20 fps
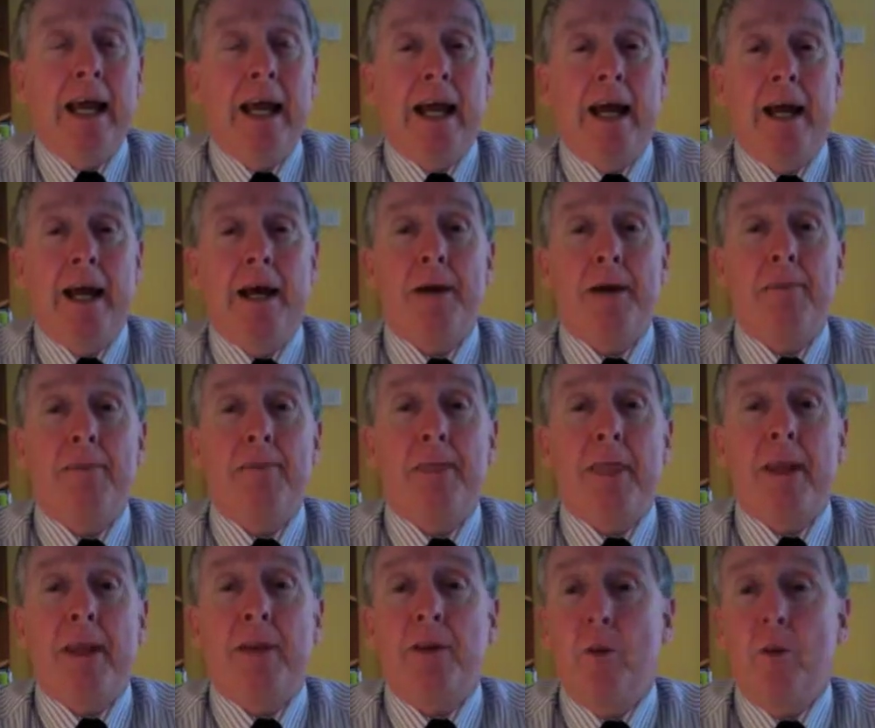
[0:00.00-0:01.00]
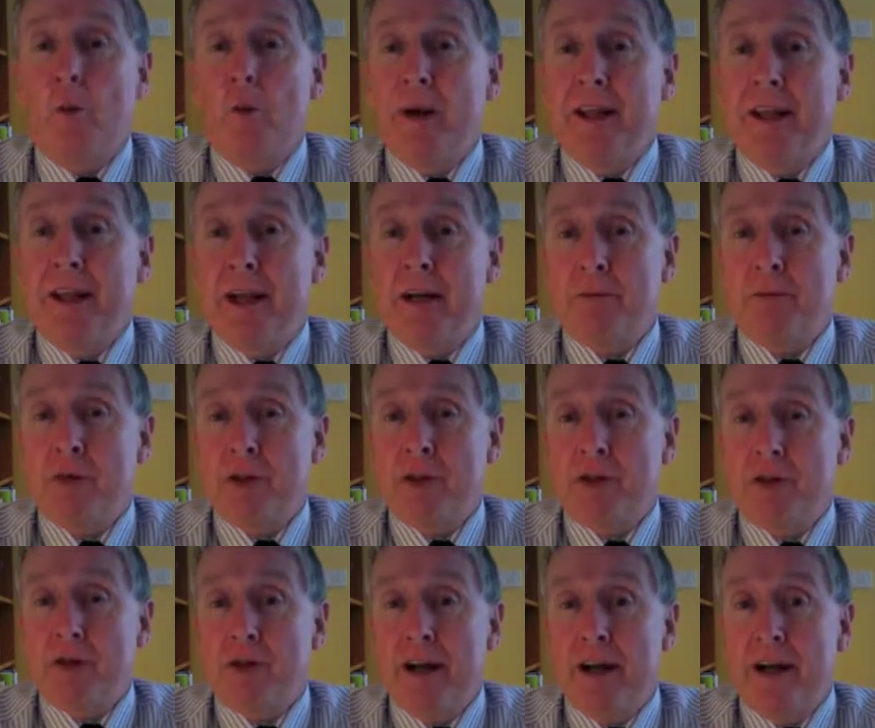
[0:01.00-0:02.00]
The way that I'm going
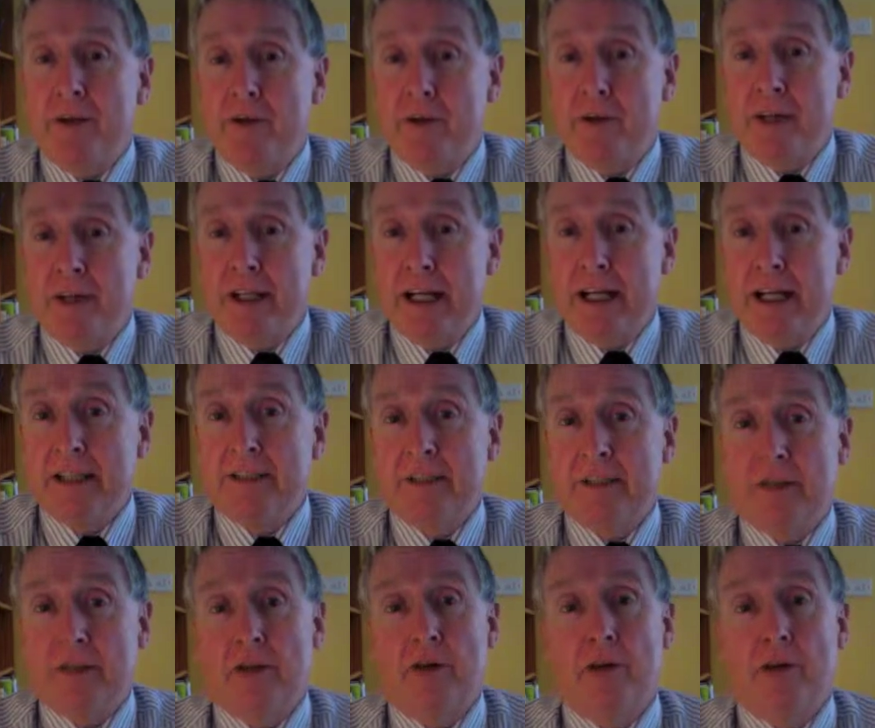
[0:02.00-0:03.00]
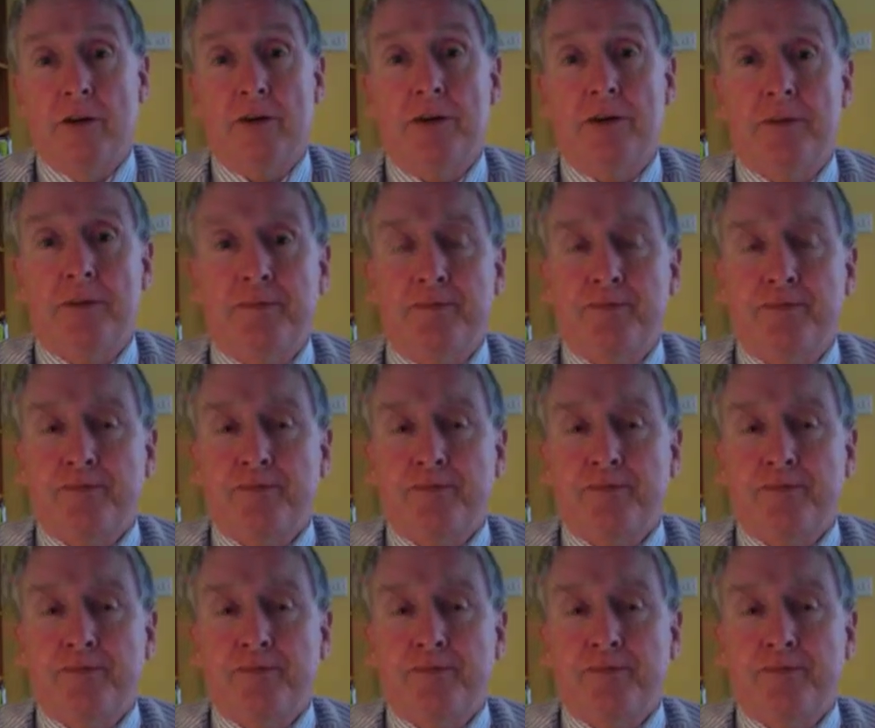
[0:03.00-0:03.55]
to try and organise the course